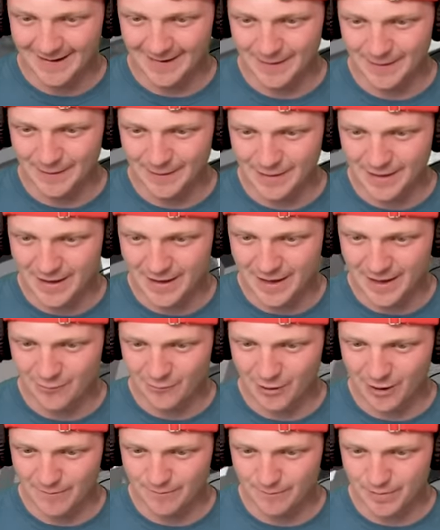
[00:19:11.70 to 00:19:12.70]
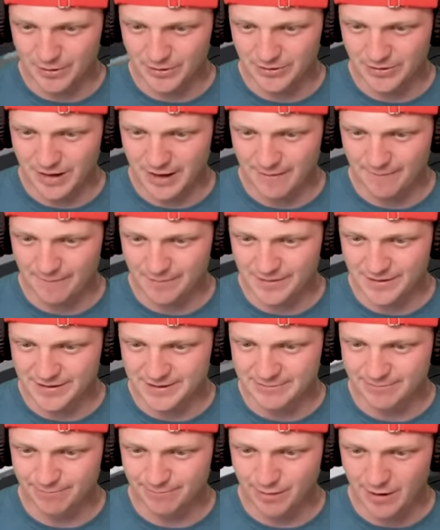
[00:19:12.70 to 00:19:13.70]
And then we're gonna build up
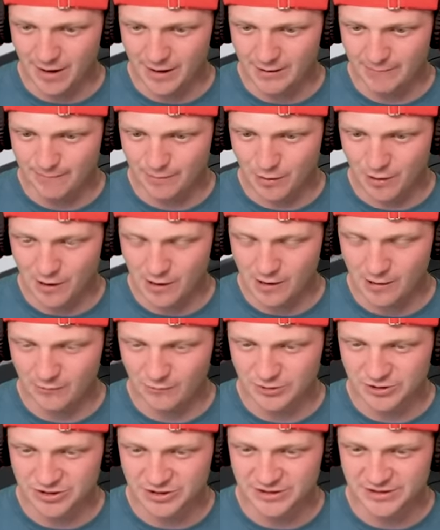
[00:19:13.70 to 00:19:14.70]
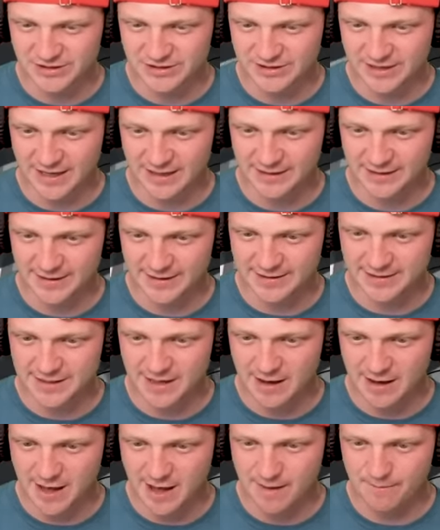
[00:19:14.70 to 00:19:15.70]
this bottom part, which is kind of the
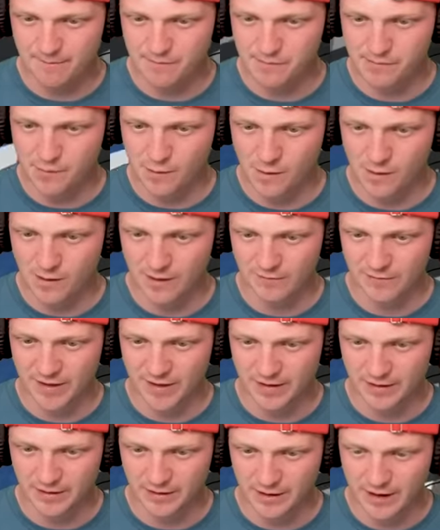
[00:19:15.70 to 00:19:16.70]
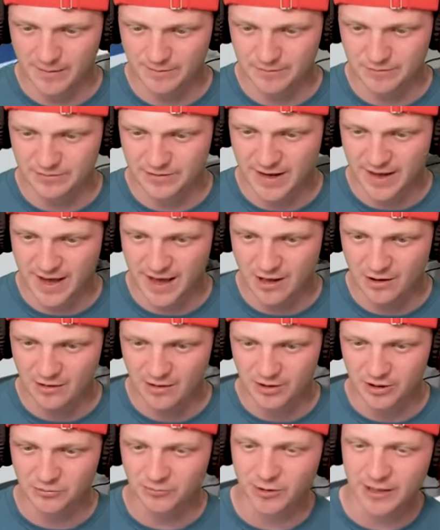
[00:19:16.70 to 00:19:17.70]
top part of the helicopter now.
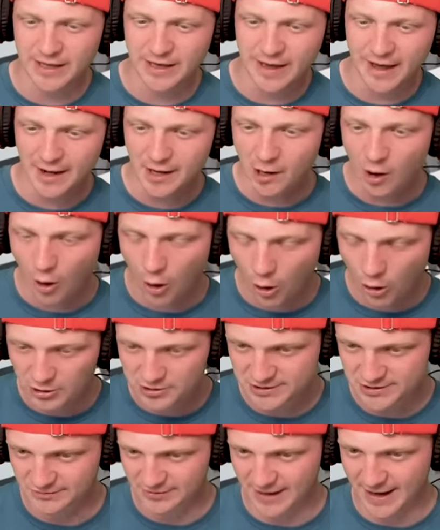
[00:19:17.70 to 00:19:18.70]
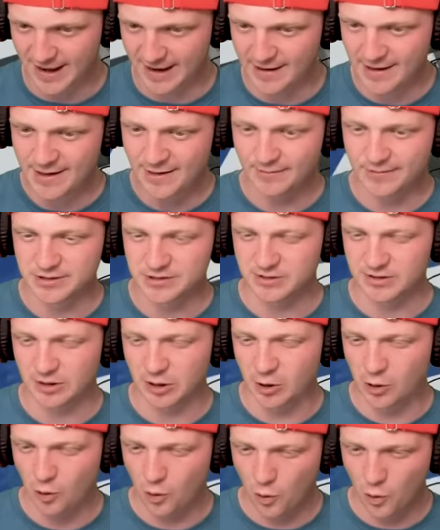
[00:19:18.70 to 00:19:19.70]
And we can kind of alternate between
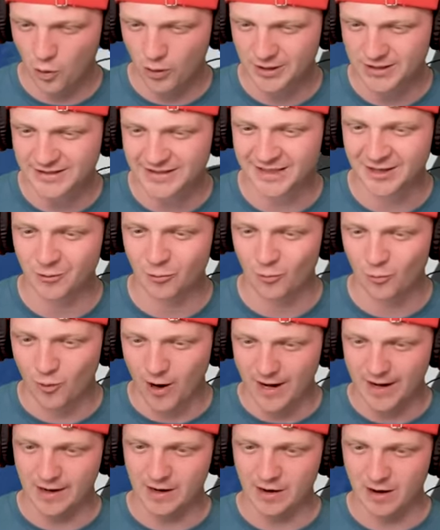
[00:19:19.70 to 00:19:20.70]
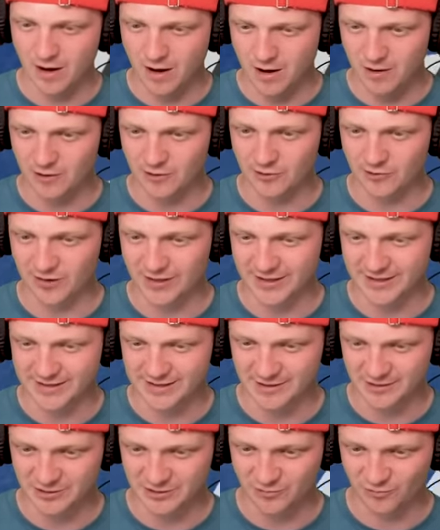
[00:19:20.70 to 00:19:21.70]
the quartz and the white concrete because
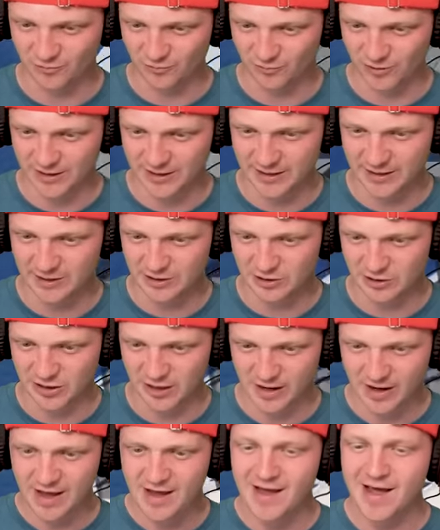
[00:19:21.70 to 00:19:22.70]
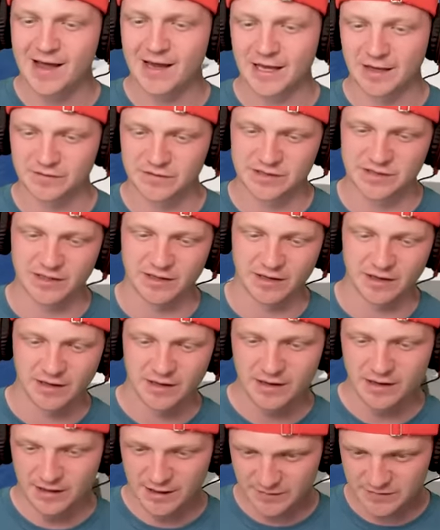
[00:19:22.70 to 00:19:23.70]
it looks really good and gives the,
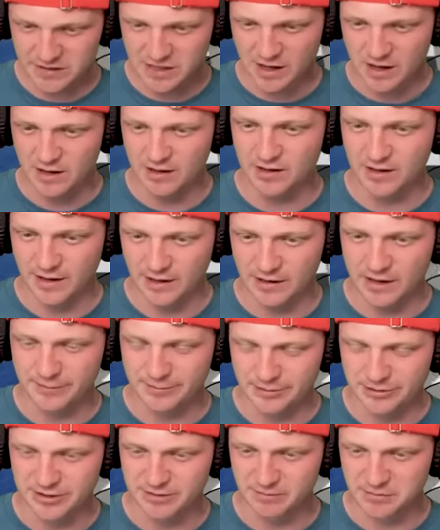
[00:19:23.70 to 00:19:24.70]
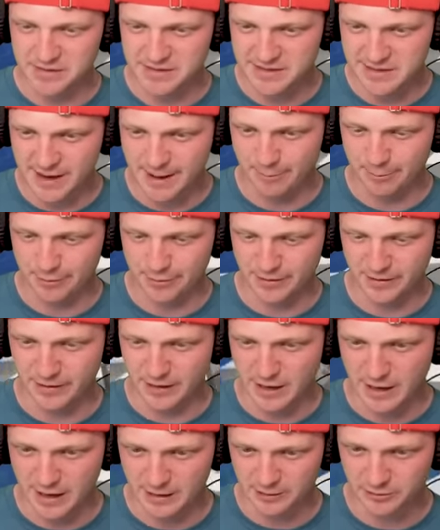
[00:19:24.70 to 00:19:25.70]
gives the helicopter some depth and
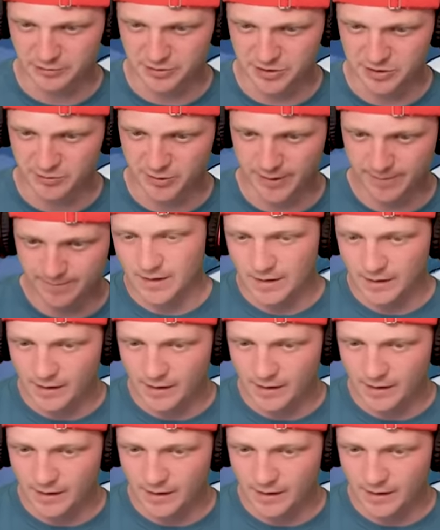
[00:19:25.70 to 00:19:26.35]
color to it